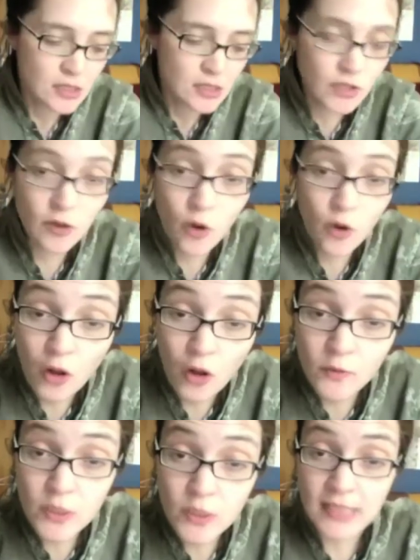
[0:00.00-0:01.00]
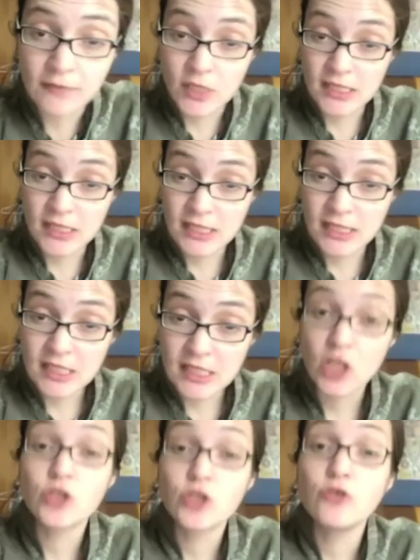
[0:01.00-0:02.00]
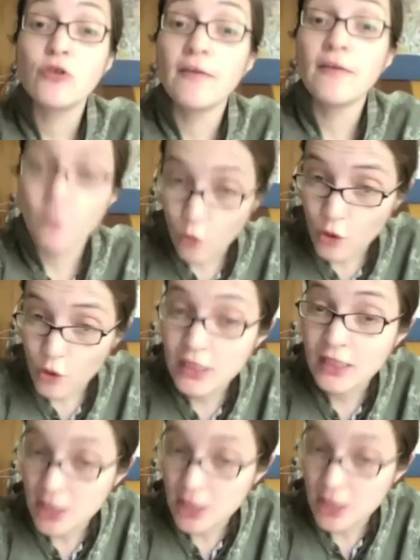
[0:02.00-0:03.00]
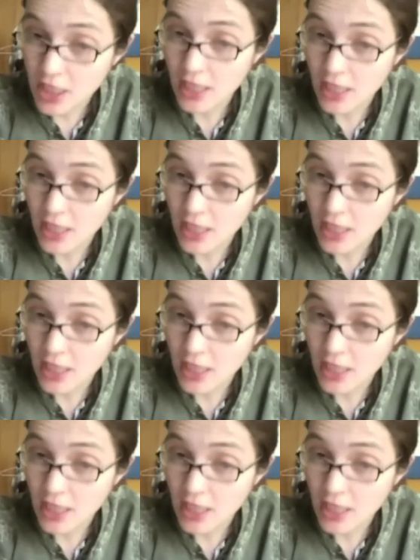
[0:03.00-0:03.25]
the goal was a decision to avoid cliches.